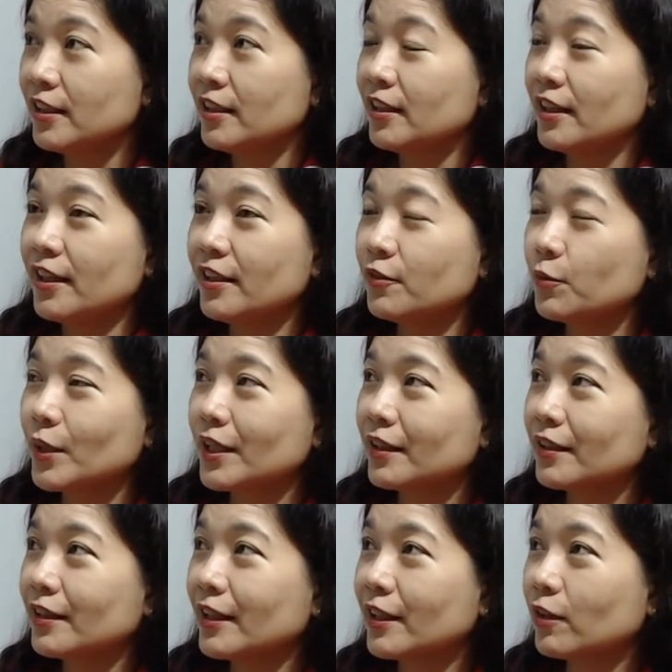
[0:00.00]
And we
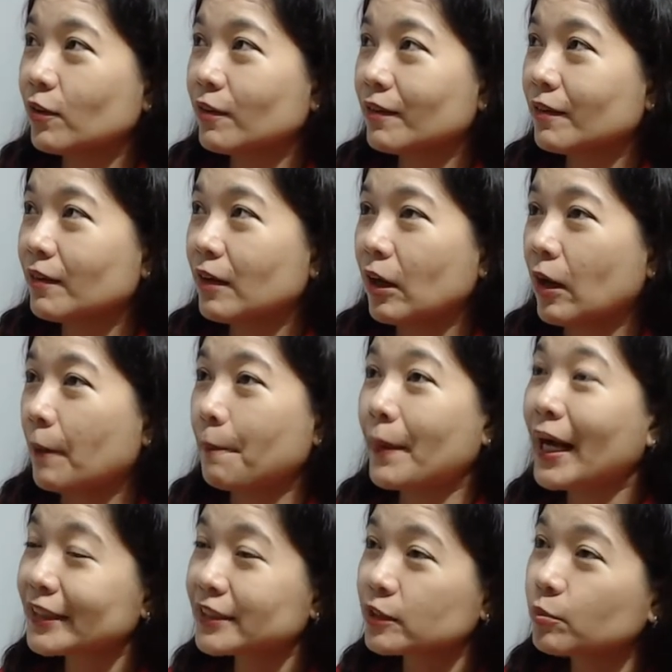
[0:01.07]
had like a
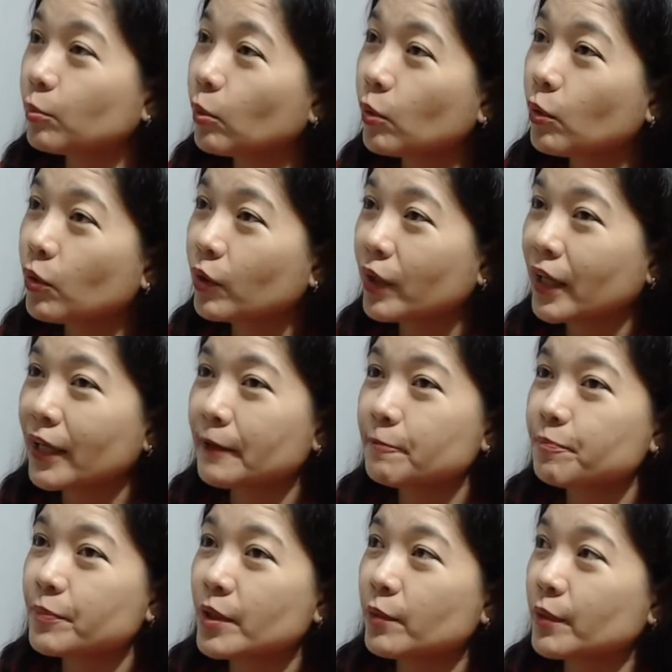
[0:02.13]
passbook, and
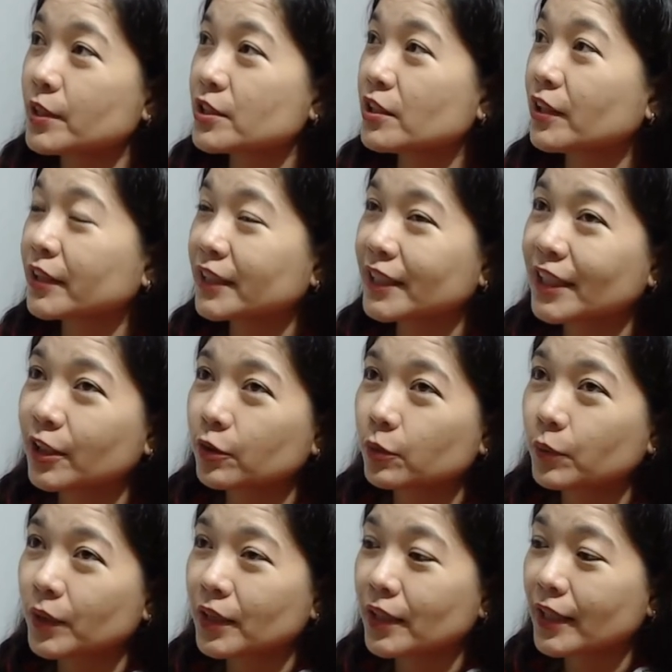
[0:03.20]
we started out
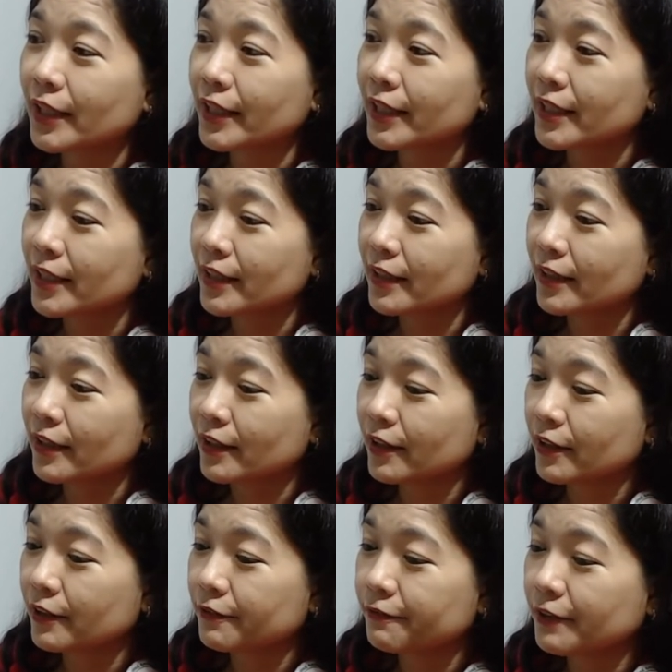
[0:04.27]
with like
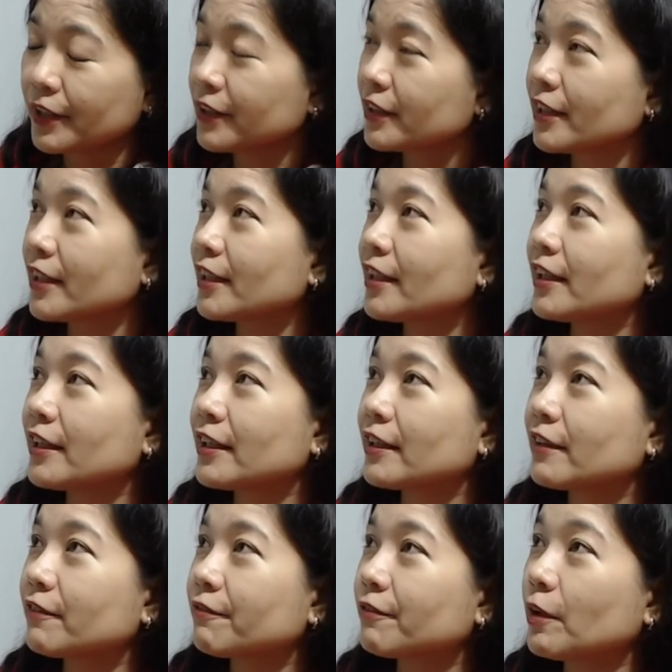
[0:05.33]
uh, funding like
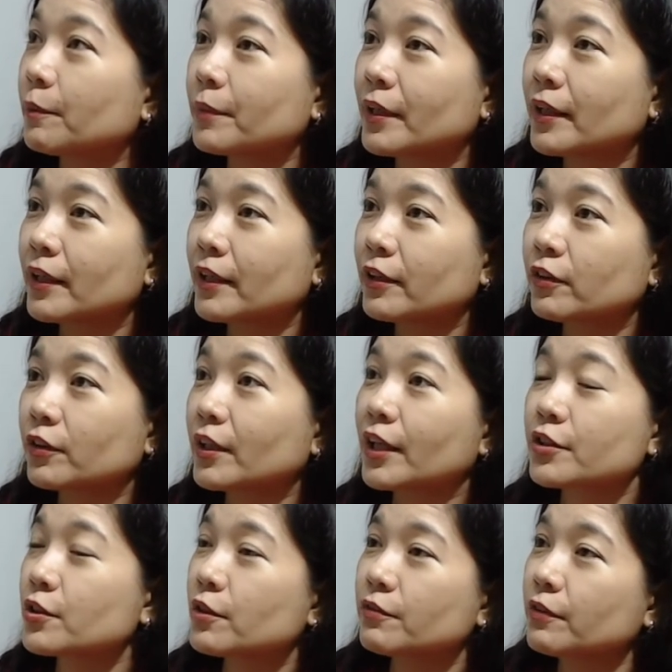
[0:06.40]
from the
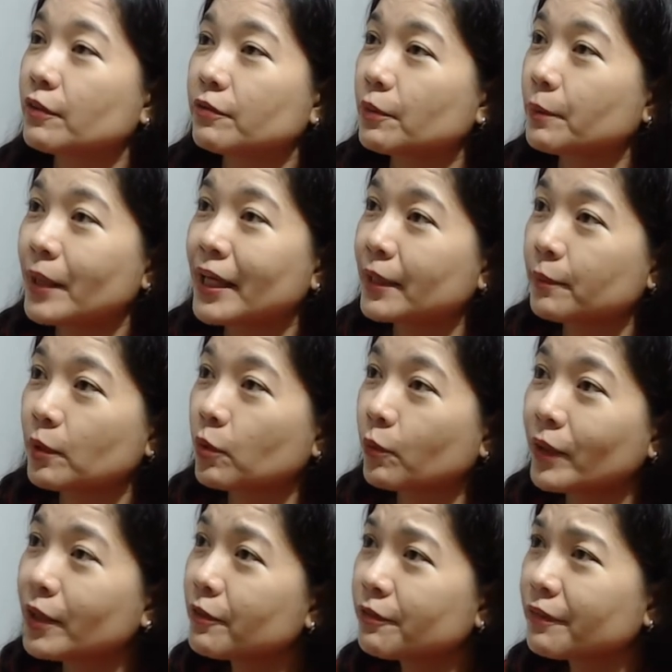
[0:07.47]
International Fund from Animal
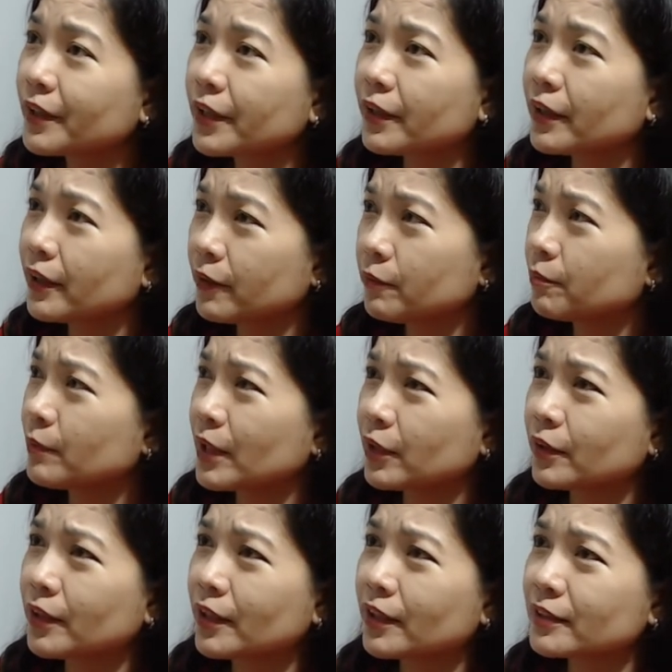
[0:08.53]
Welfare.
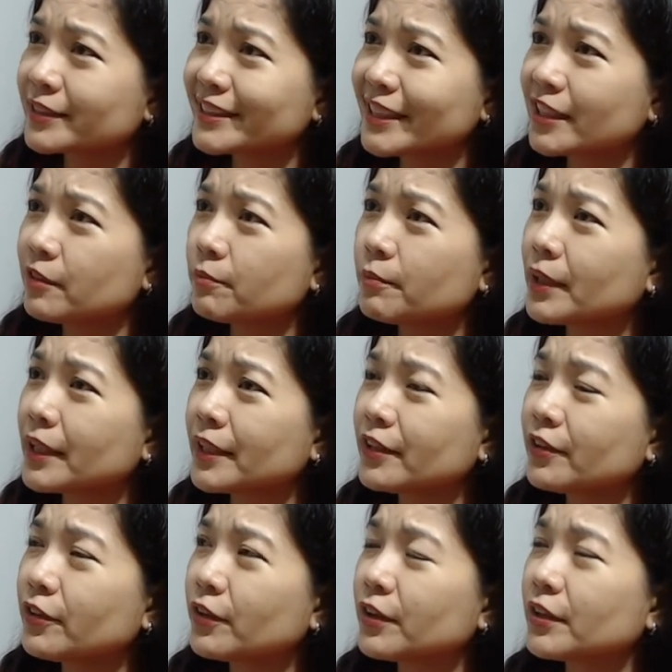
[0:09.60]
Meron lang seed money
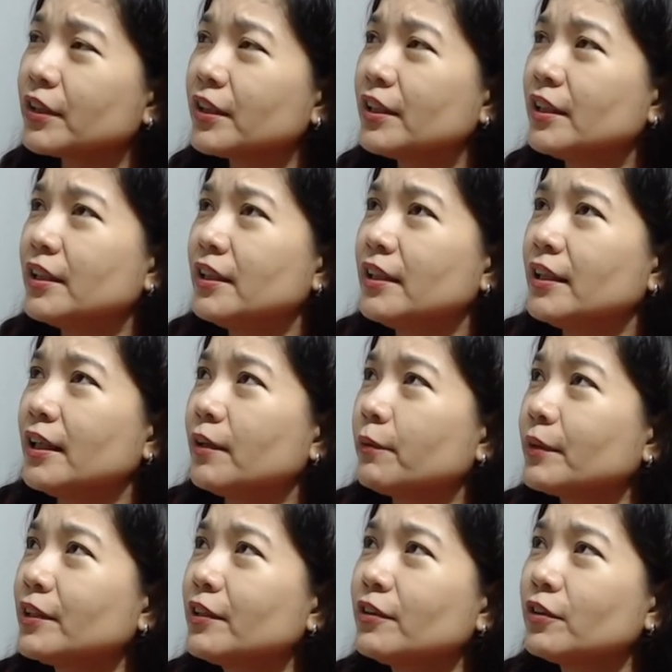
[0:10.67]
doon. Mm-hmm. And we
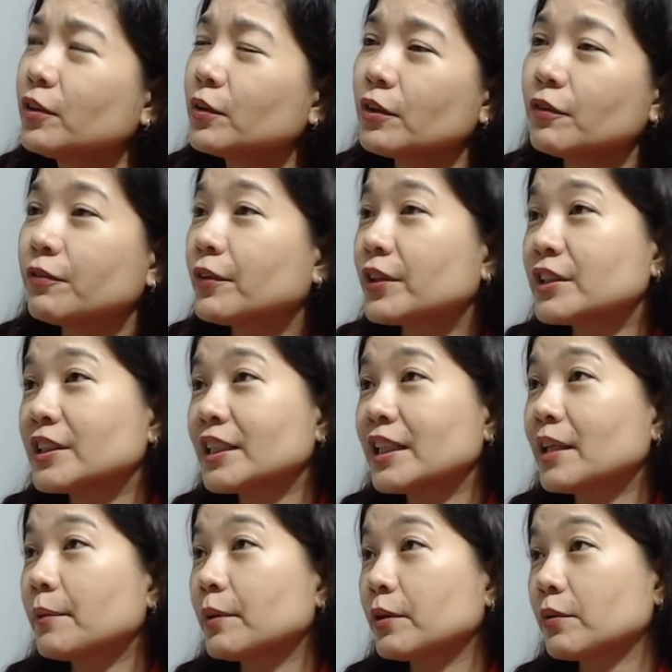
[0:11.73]
didn't know the first
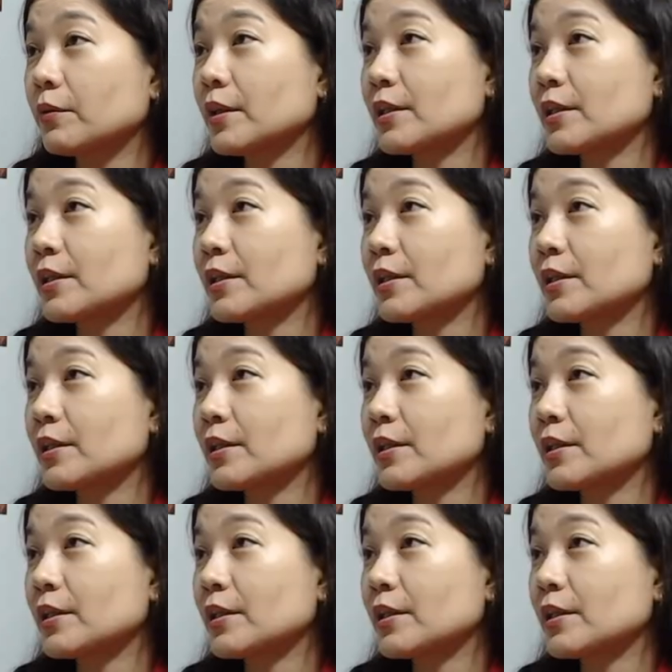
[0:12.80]
thing about. How did you